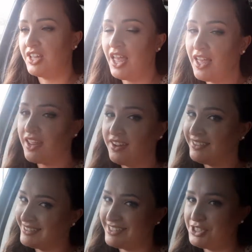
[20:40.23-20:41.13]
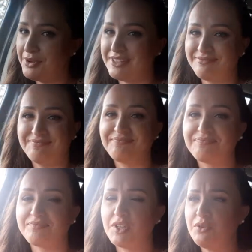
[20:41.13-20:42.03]
and didn't do it.
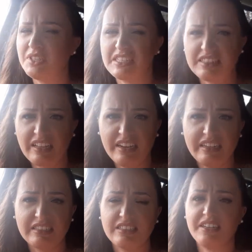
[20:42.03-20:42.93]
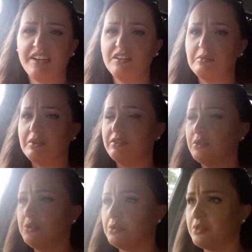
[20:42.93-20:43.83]
Oh, this lighting is terrible.
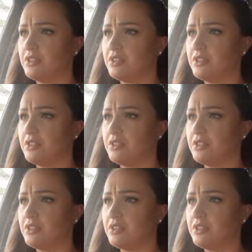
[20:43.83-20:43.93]
Ooh.